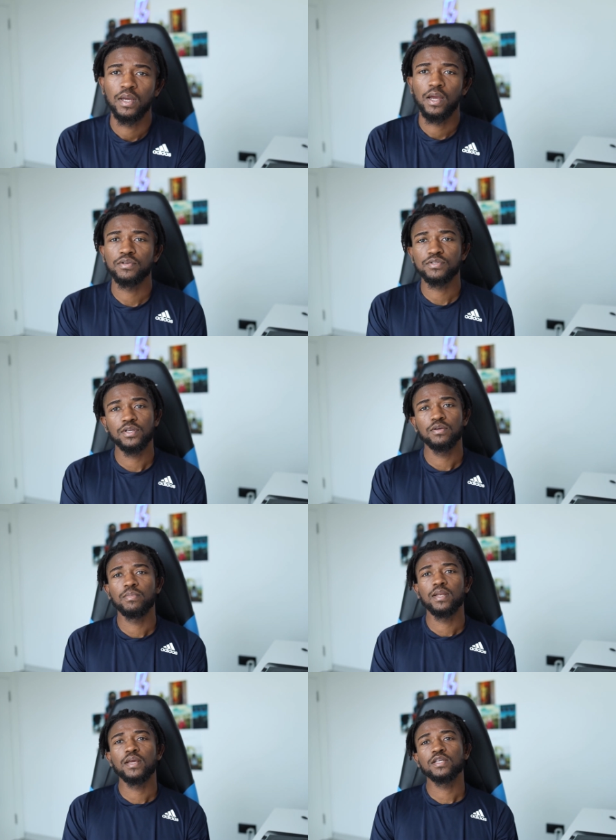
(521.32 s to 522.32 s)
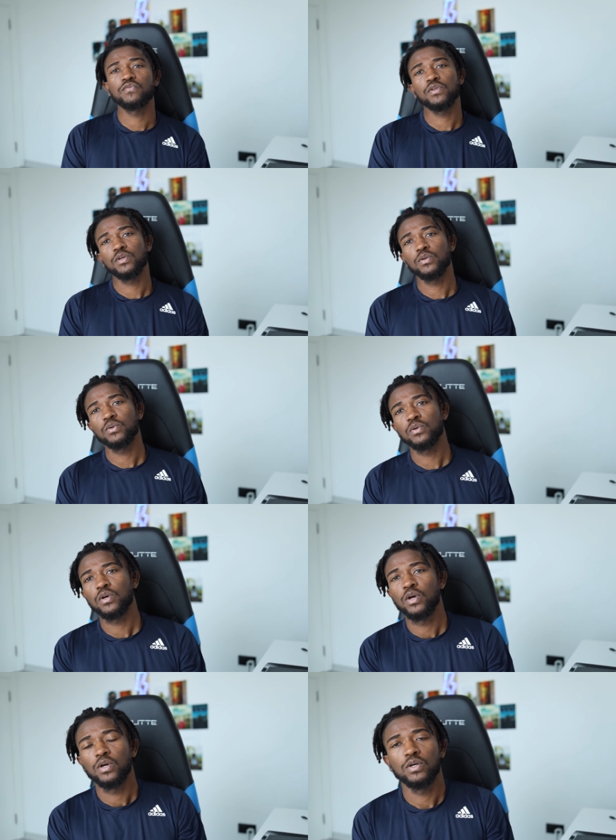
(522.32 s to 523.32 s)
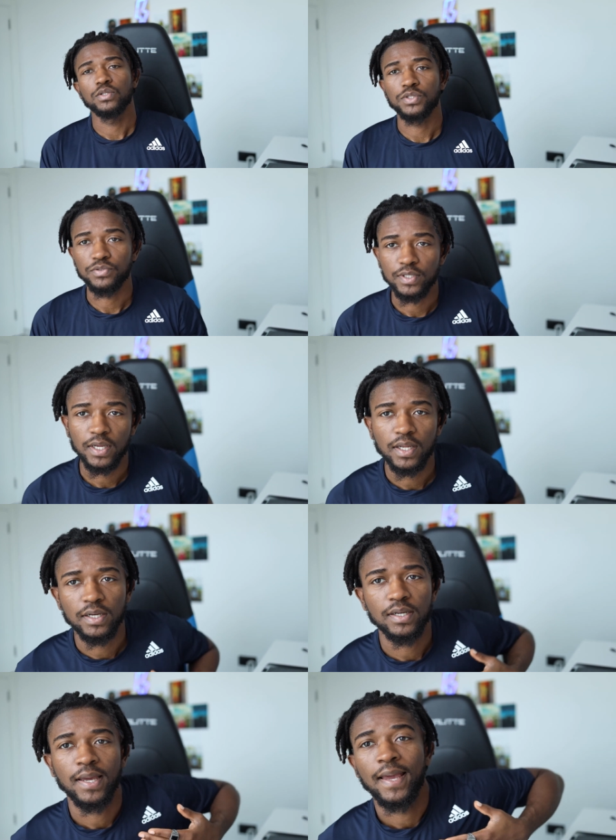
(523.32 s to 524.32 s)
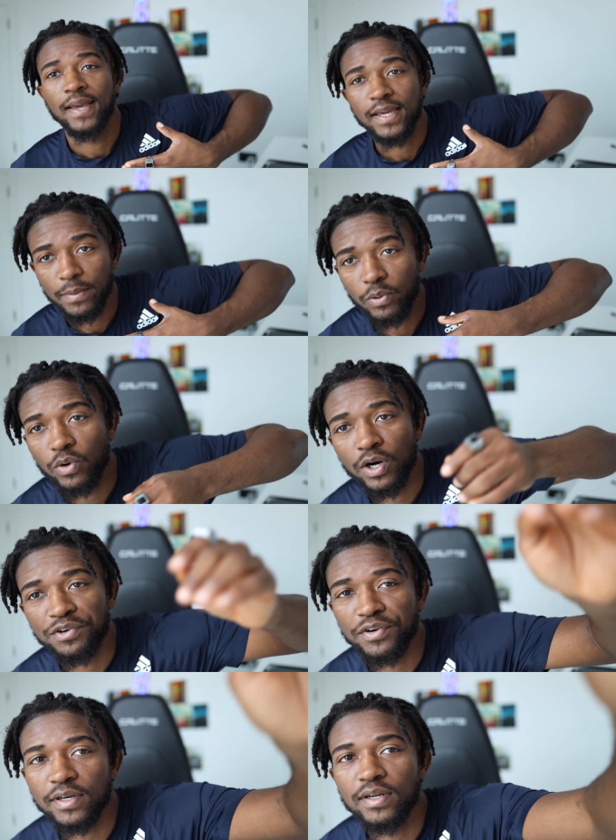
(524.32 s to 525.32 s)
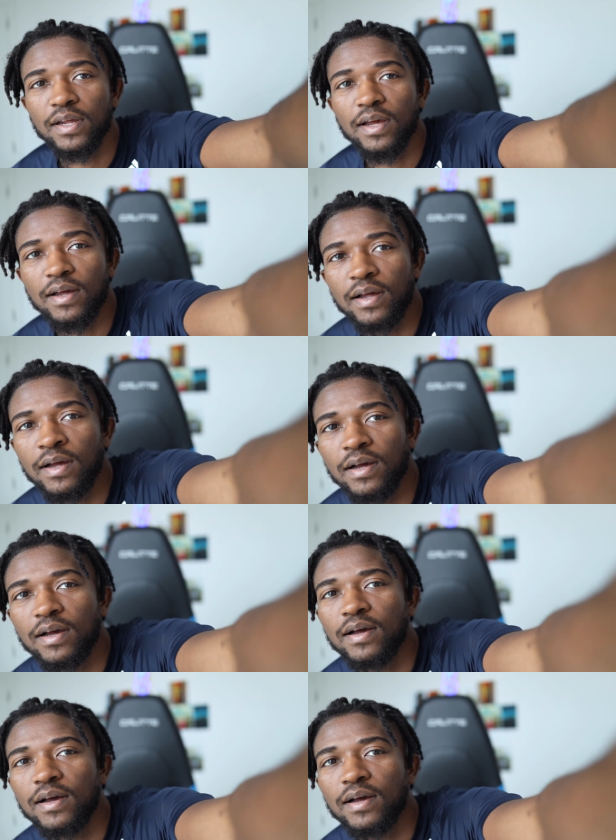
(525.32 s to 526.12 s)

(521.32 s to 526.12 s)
I'll see you in my next video. Until then, keep it 100.